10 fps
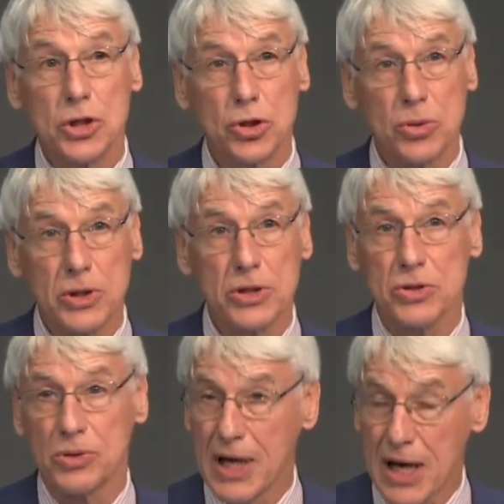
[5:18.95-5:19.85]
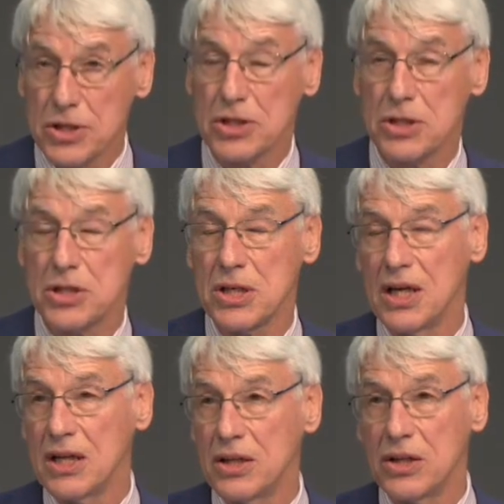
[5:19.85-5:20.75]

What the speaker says: tumours or cancers